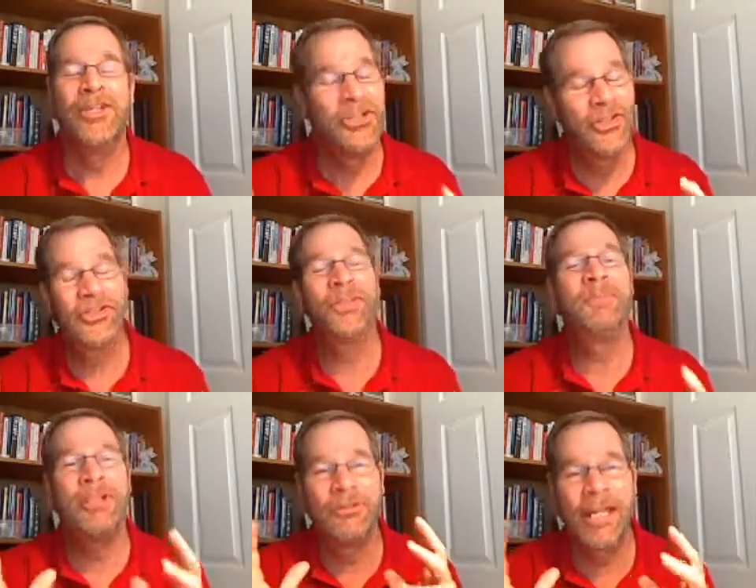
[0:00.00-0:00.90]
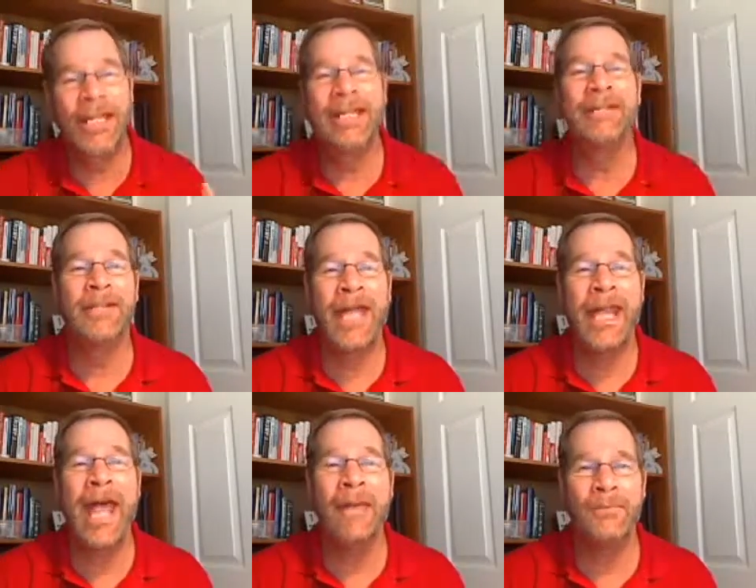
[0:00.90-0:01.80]
You should be creating
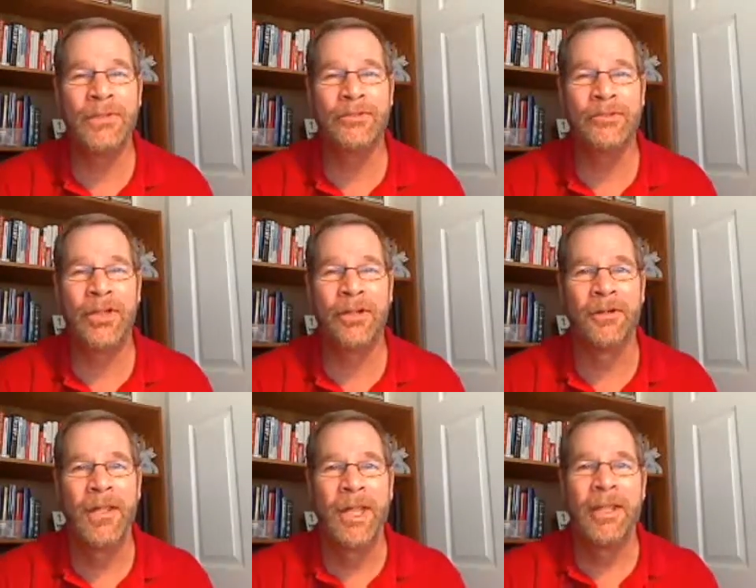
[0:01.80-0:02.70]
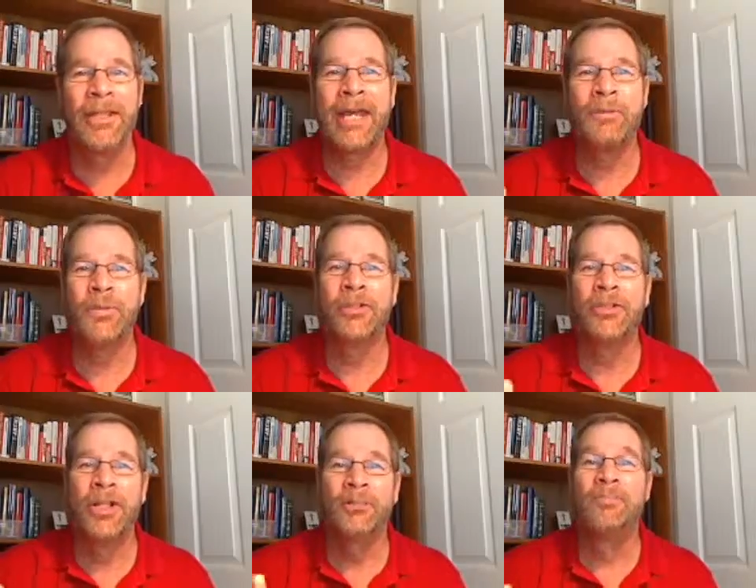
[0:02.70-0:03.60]
an atmosphere that
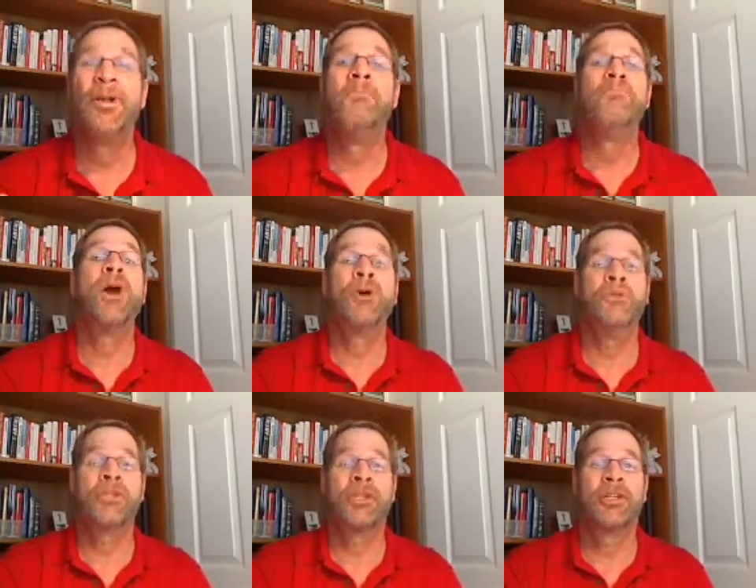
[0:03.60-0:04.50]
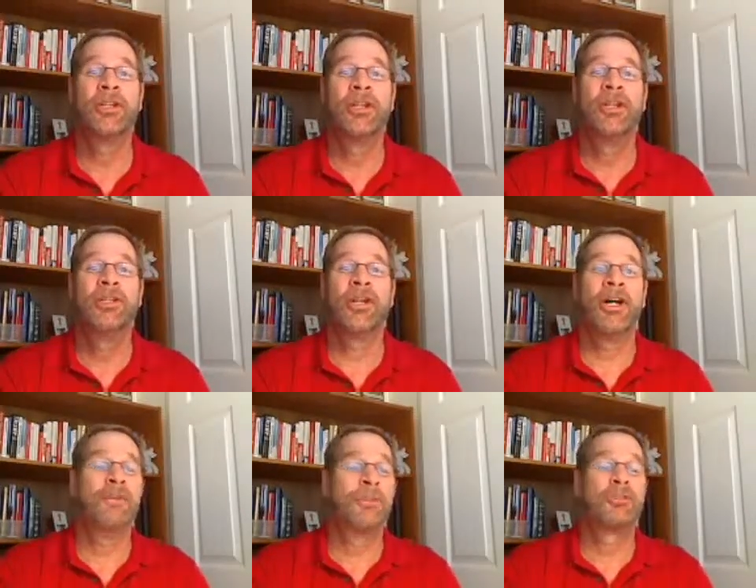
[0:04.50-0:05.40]
will promote
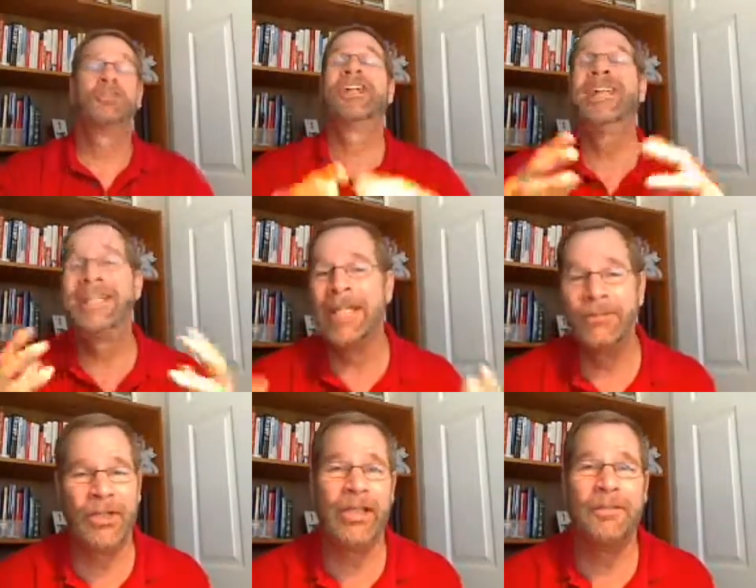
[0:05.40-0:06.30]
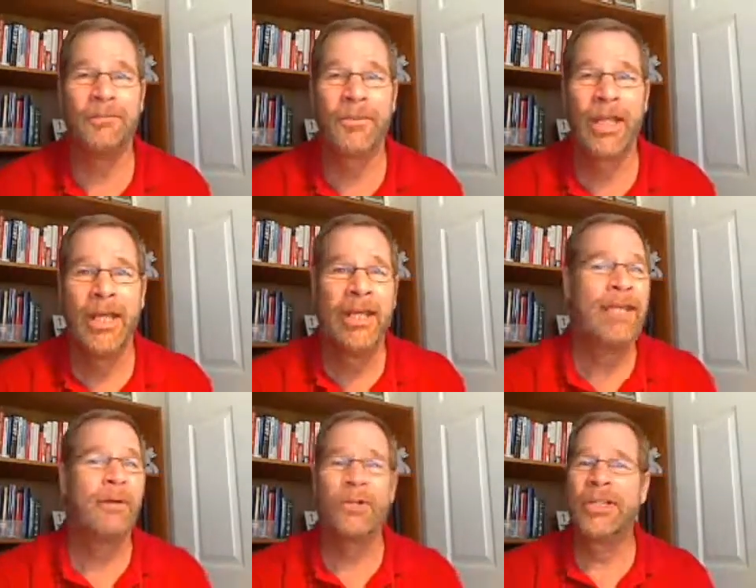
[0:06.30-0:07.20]
creativity,
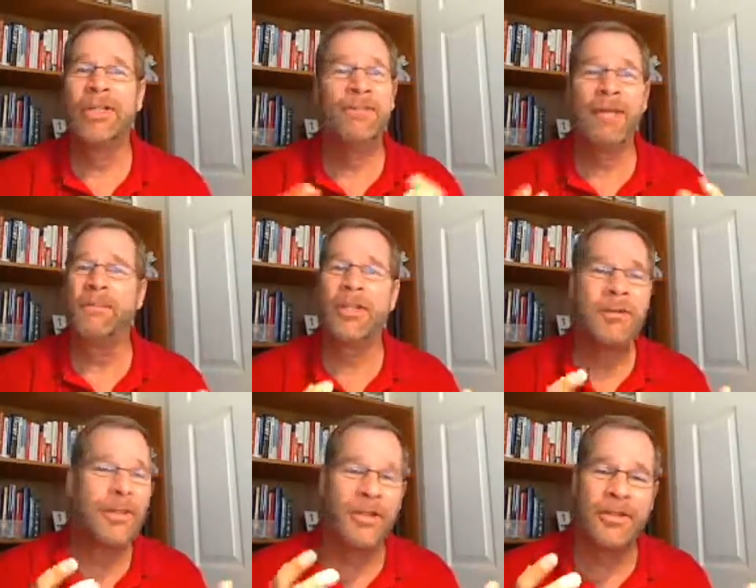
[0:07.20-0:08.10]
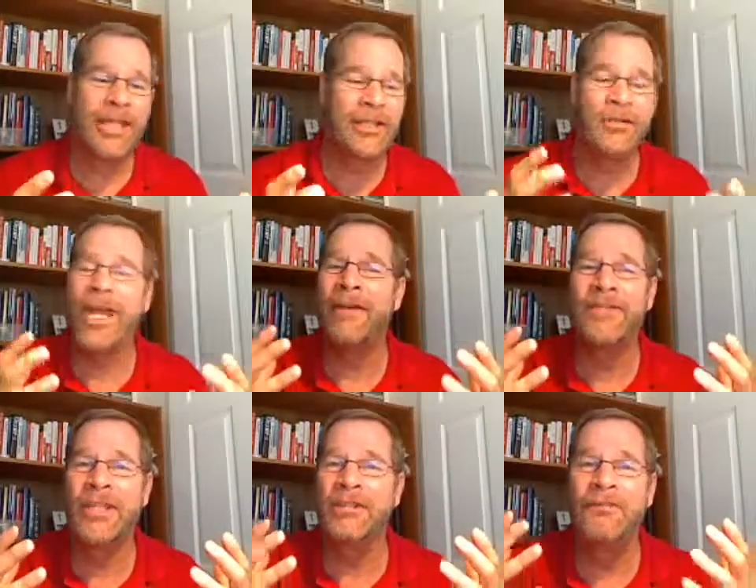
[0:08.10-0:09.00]
that will give them that you
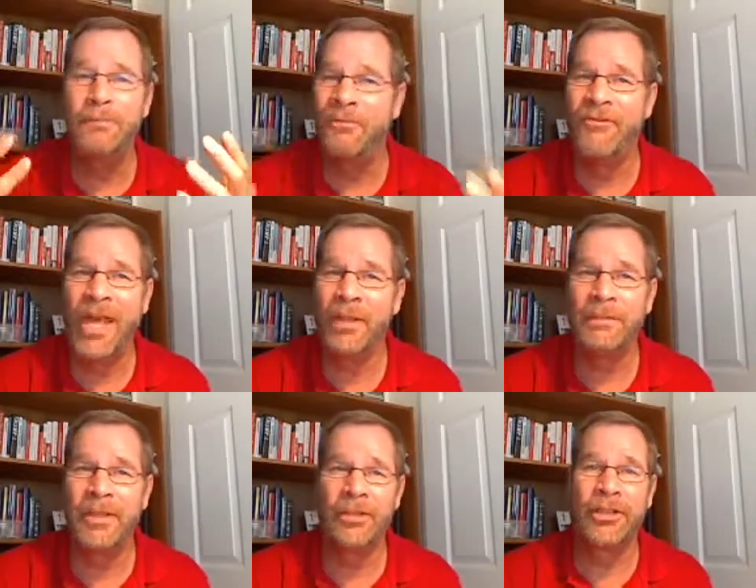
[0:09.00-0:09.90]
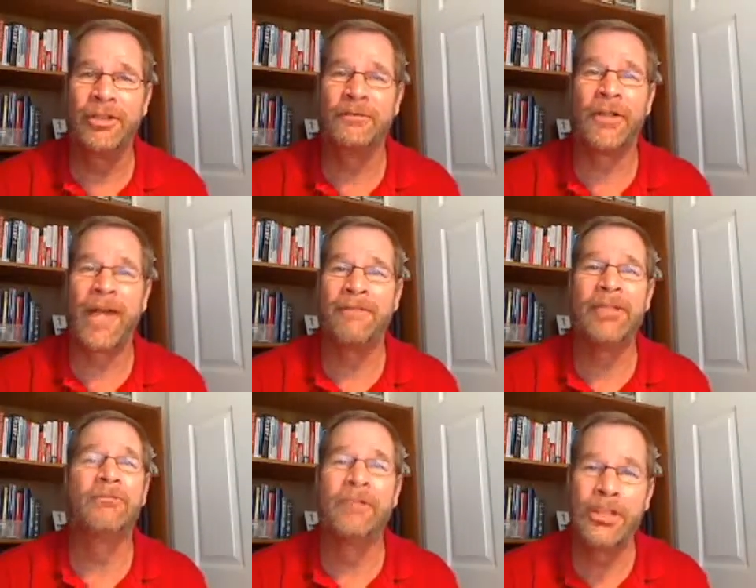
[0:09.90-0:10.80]
have the availability of
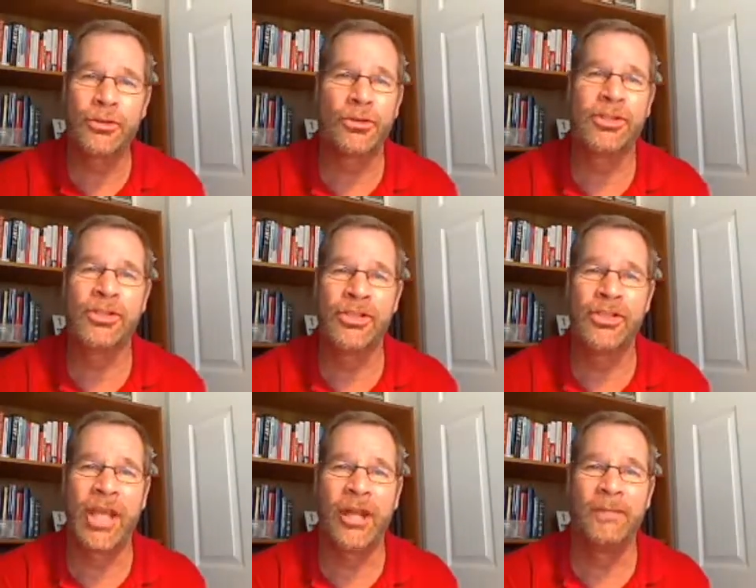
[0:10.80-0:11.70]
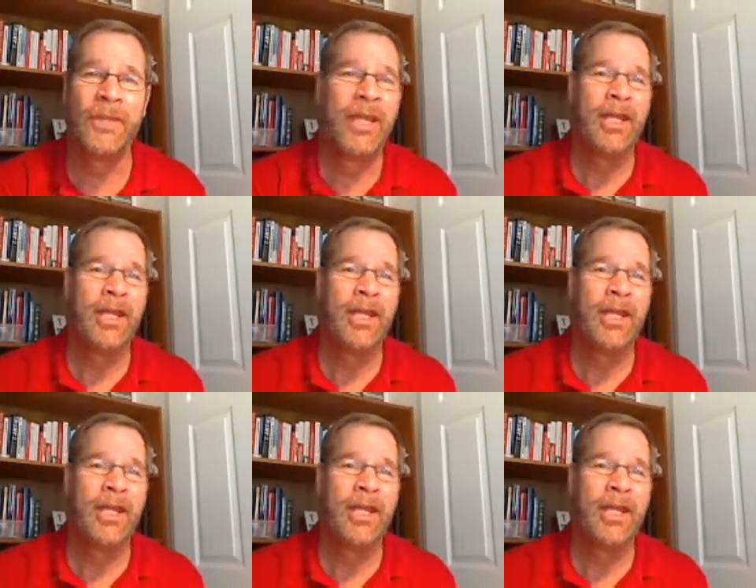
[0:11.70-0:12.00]
having the resources there